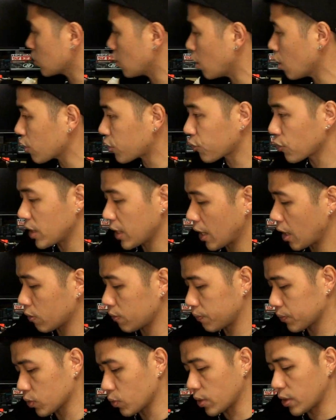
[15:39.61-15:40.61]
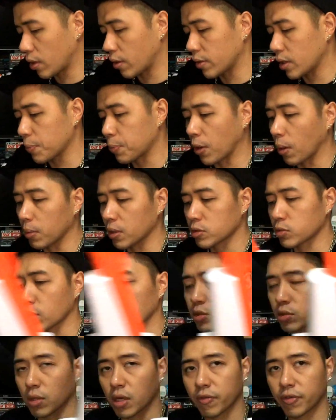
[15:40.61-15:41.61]
So all 3 are out without any problems
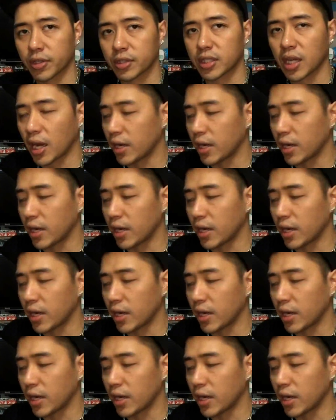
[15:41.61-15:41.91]
whatsoever.